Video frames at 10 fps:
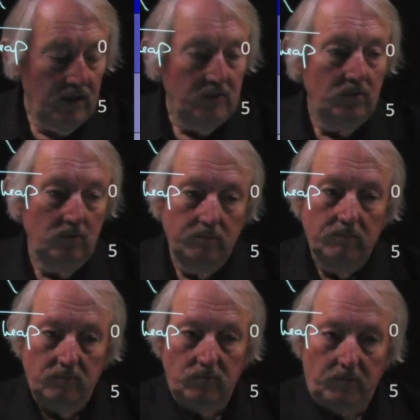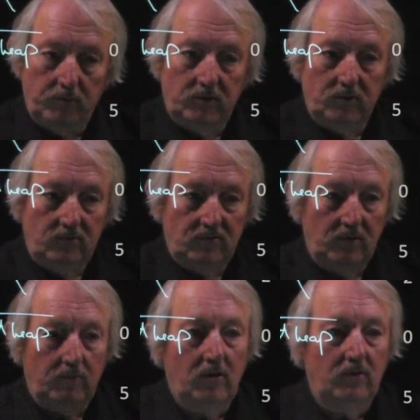to reproduce
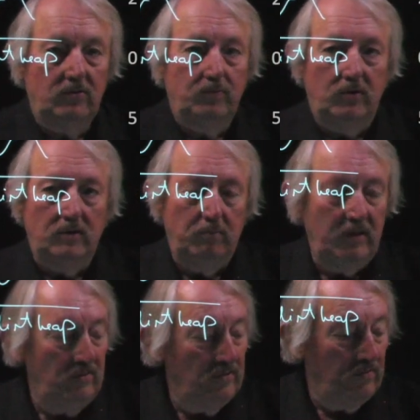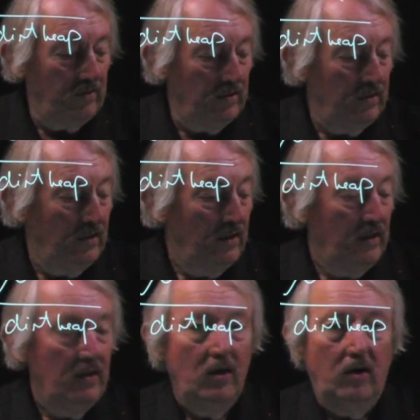the corresponding piece of the
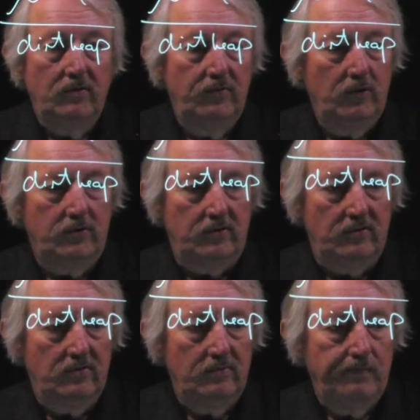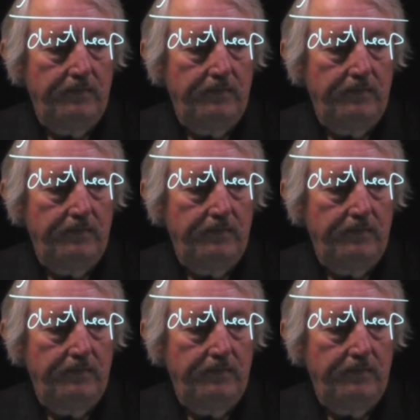fortress.